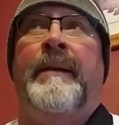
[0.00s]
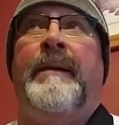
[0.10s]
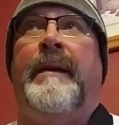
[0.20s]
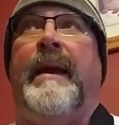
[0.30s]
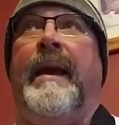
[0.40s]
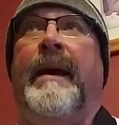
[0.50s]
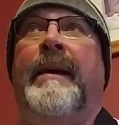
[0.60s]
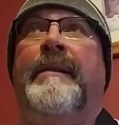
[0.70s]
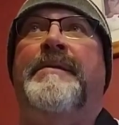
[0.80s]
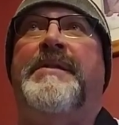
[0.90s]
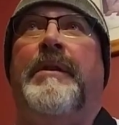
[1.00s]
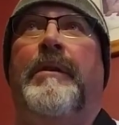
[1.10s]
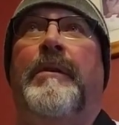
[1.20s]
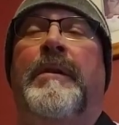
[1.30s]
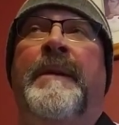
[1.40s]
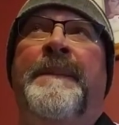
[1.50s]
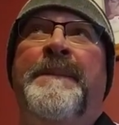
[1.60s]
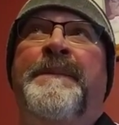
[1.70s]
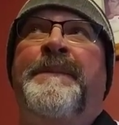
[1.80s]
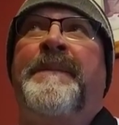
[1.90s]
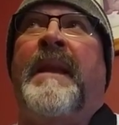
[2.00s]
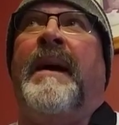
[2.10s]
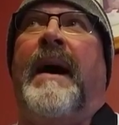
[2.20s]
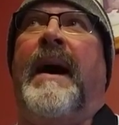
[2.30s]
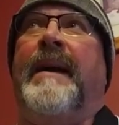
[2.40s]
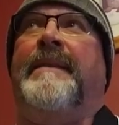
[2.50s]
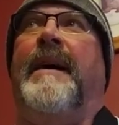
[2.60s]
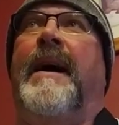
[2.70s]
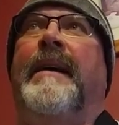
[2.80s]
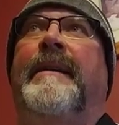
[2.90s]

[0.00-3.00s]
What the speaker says: And so I thought